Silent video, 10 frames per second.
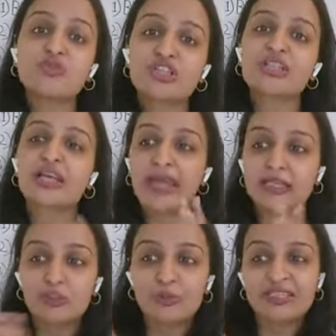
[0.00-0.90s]
which is
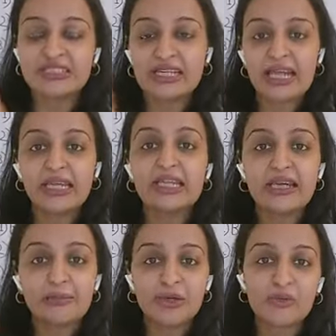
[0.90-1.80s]
again, so basically
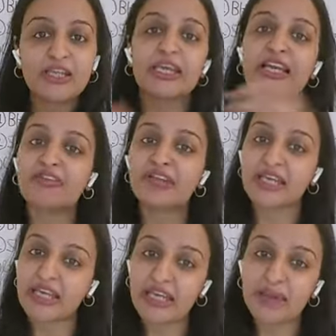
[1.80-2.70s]
anything between
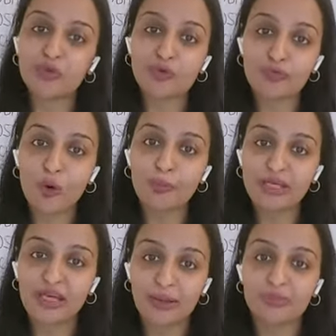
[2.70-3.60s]
11 a.m. to 4
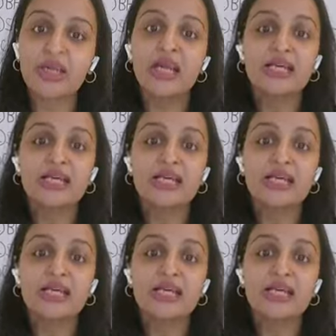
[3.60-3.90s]
p.m.